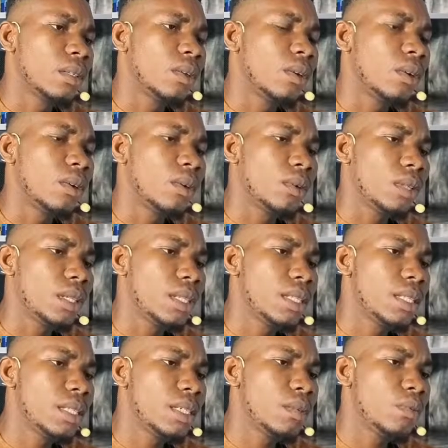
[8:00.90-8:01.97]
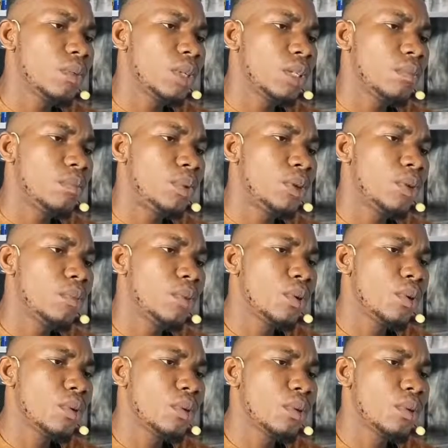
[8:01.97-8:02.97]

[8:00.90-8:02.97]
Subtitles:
on heating with bromomethane